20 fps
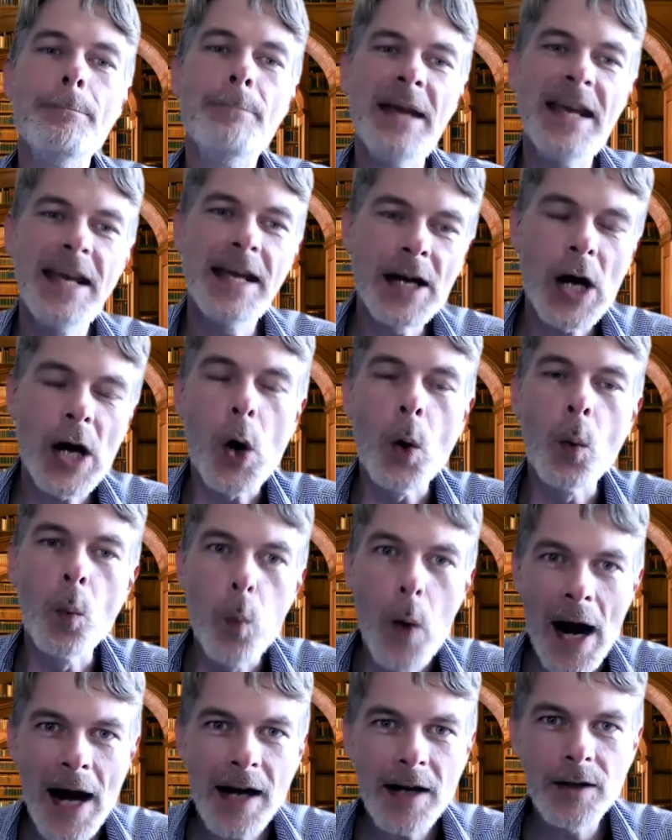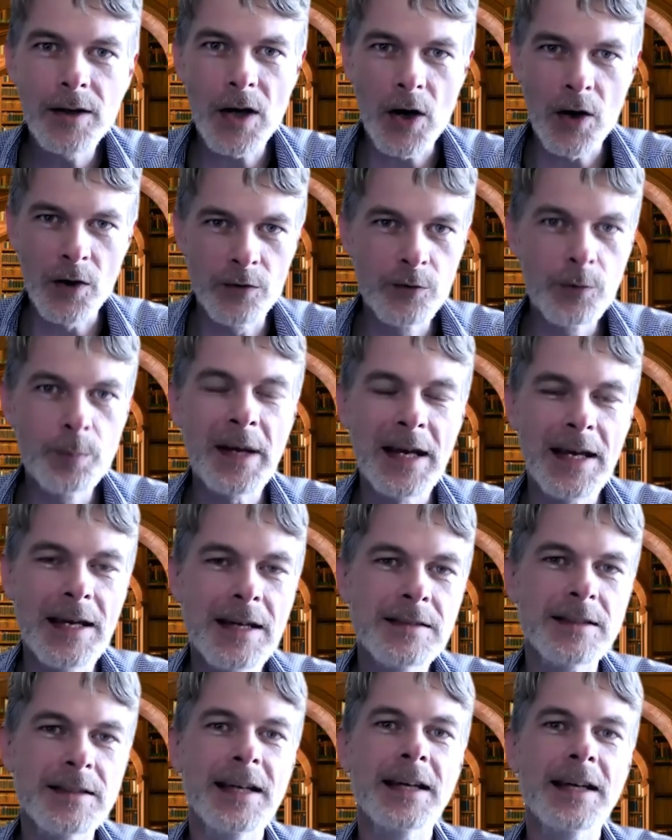Being aware of
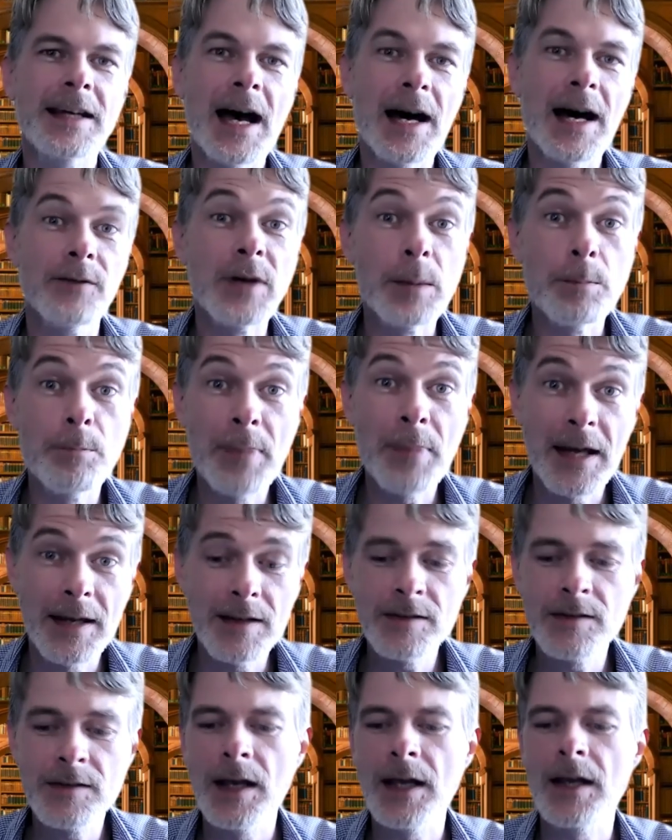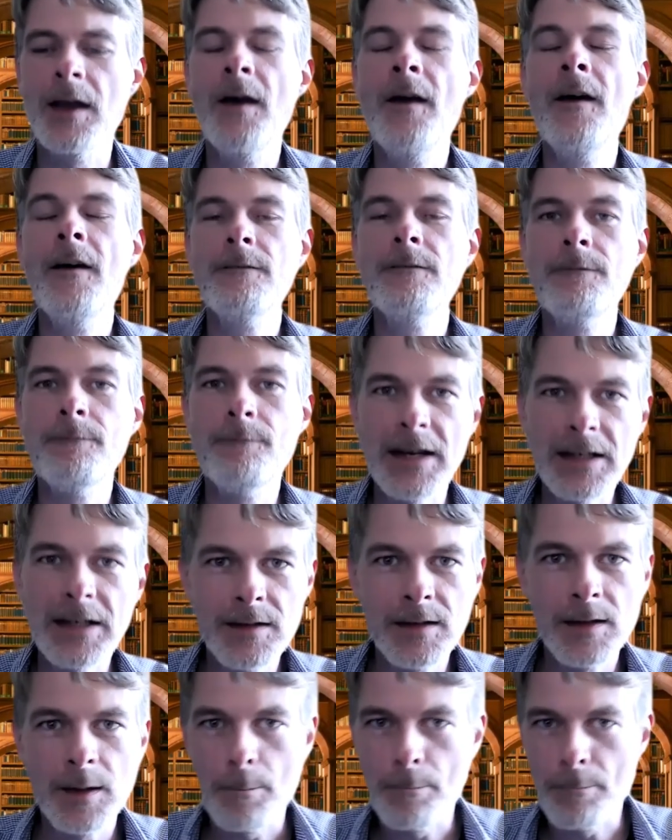pacing and having pacing
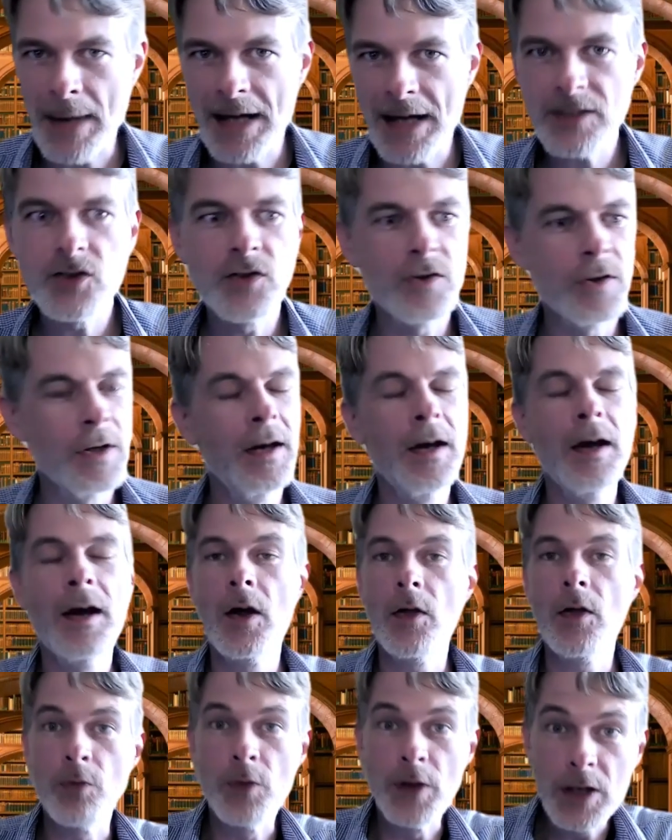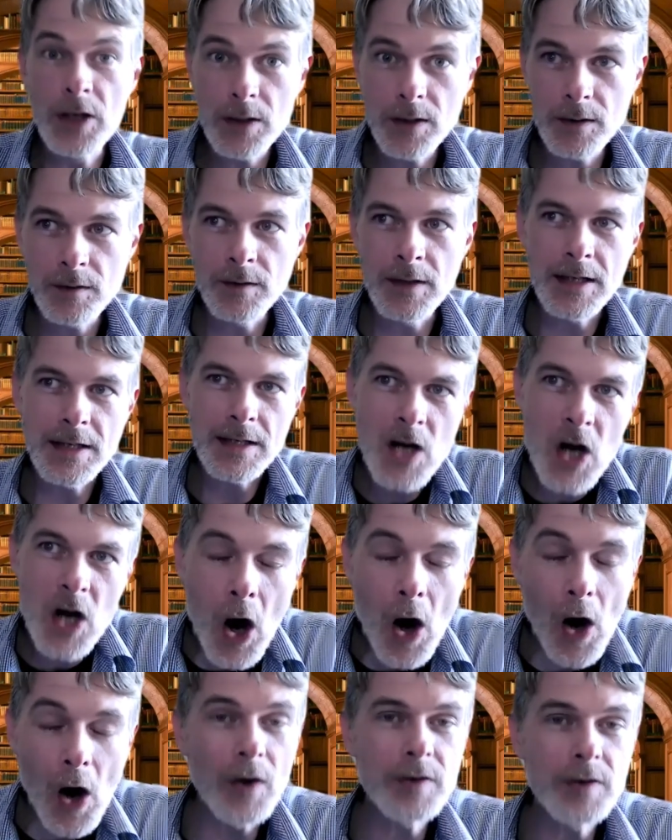fit match the, the
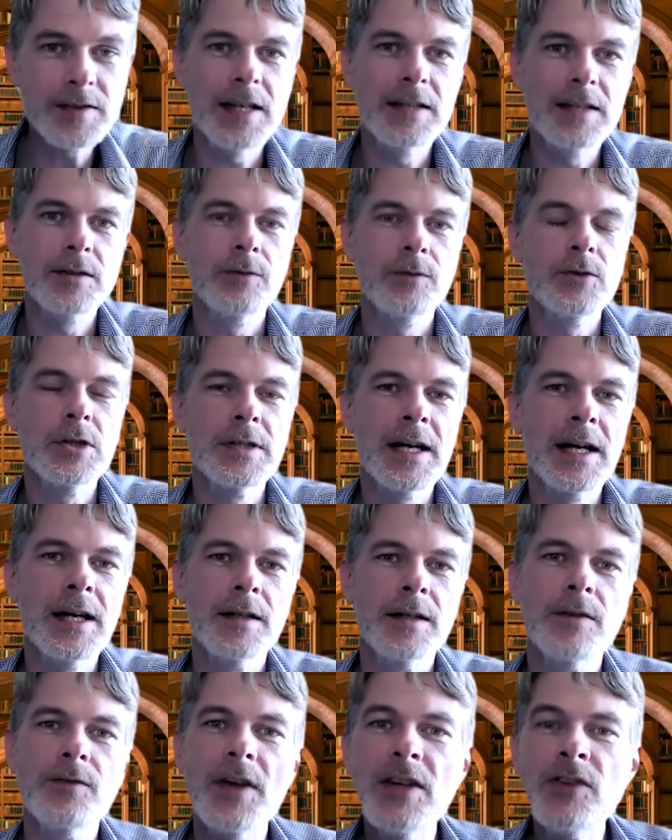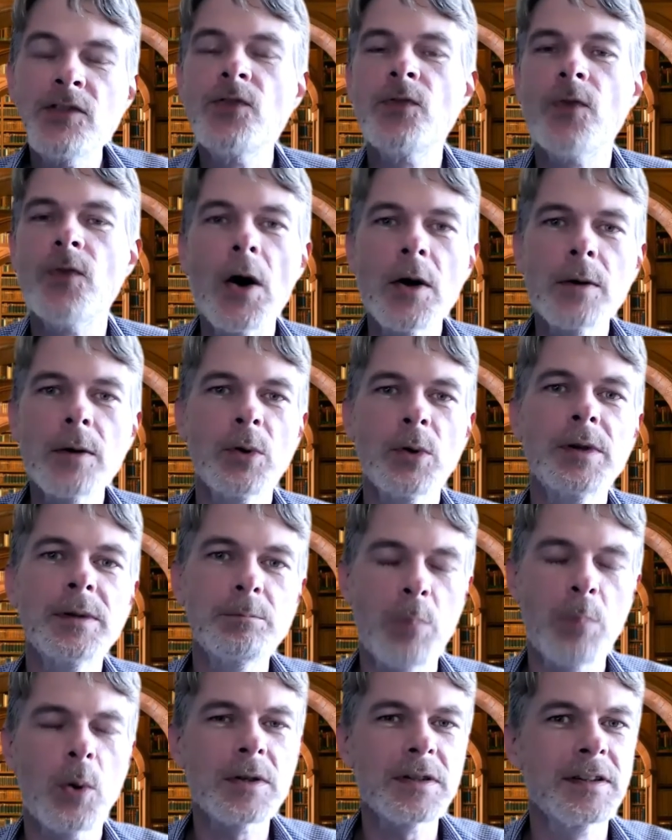content of your narrative is far more
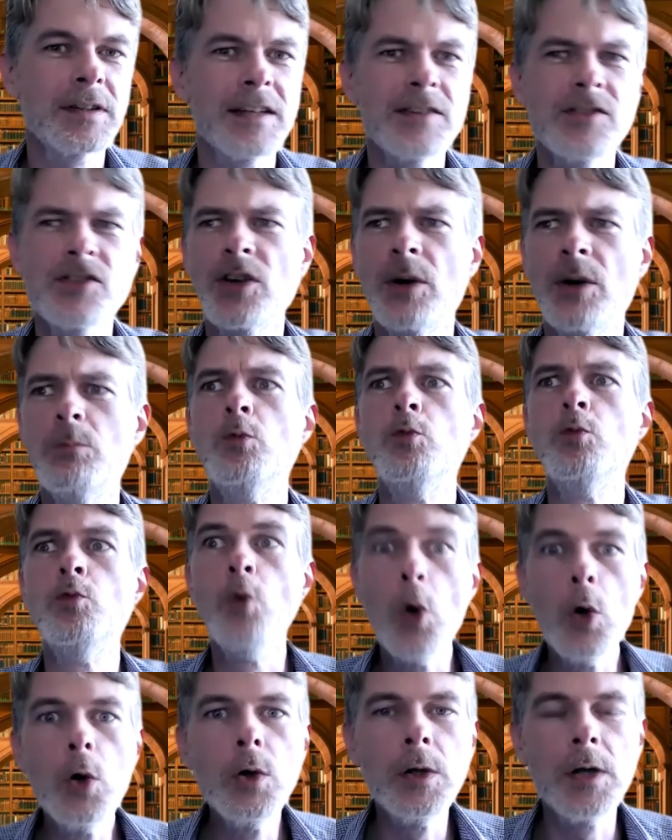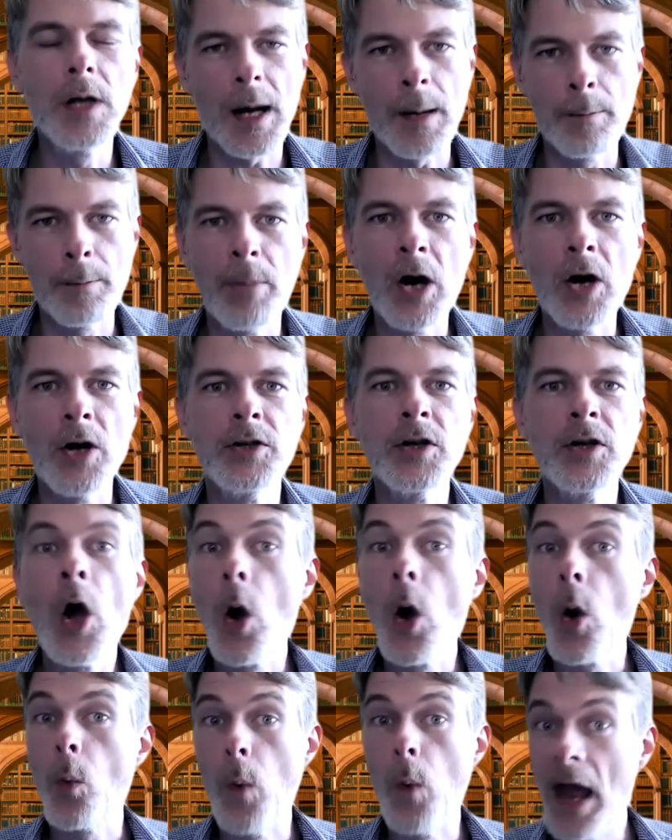important than some rule about
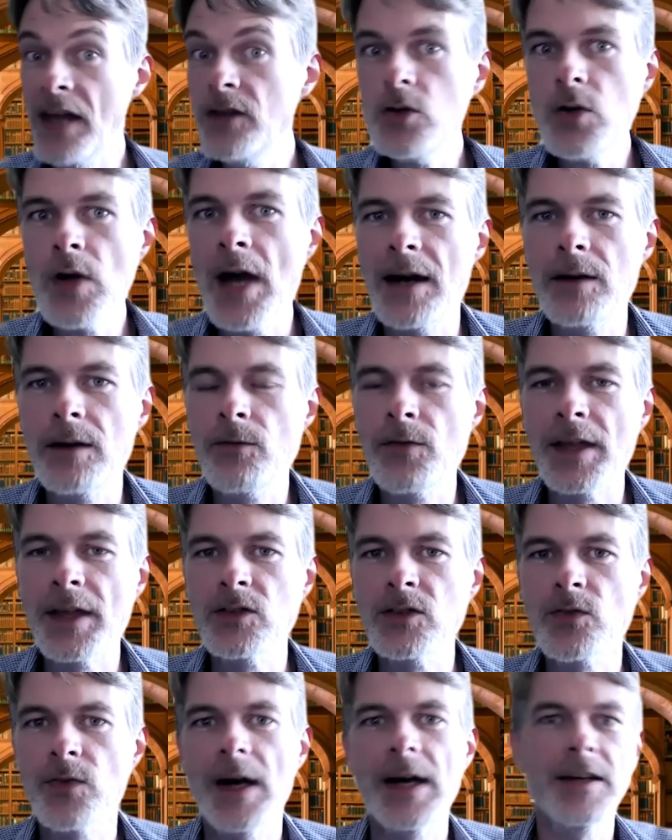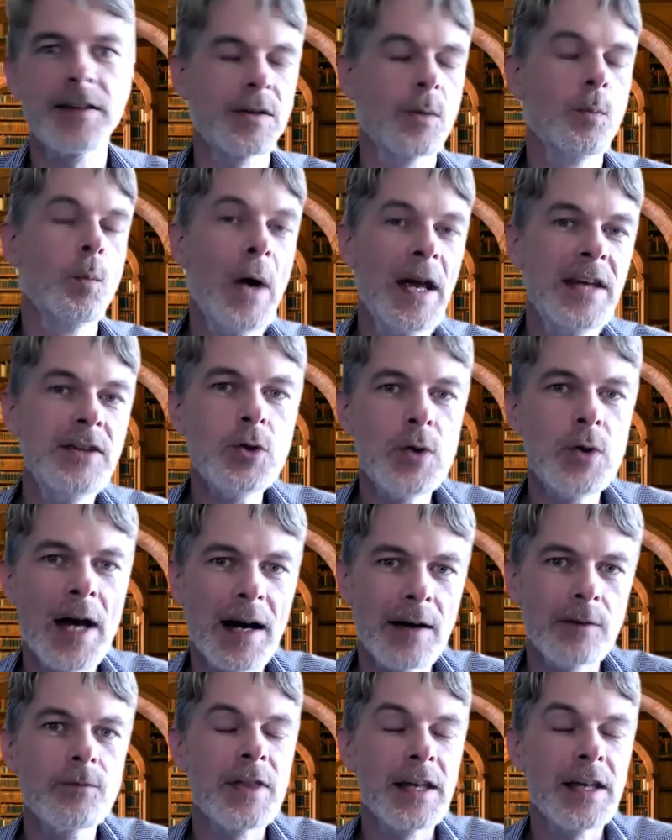when you have things fast and when you
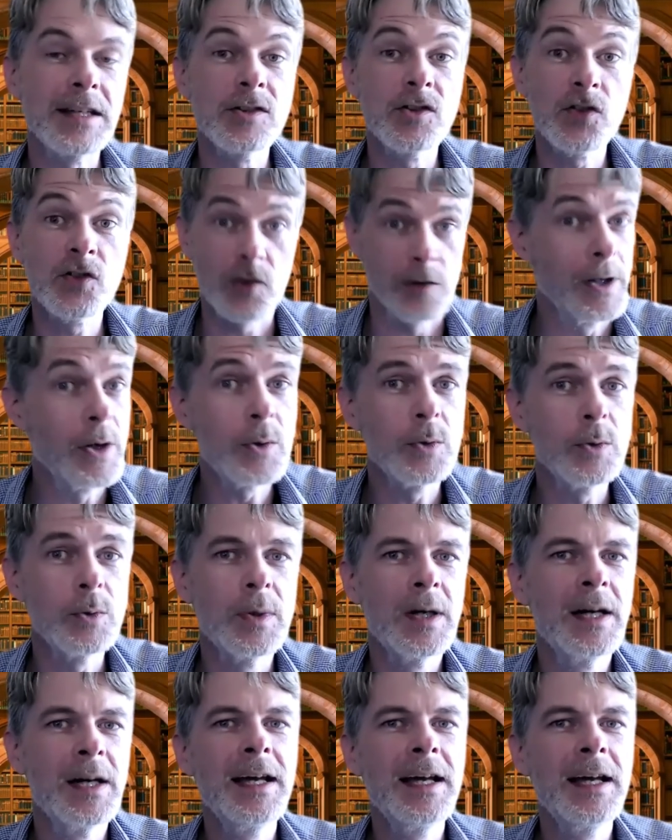have things slow.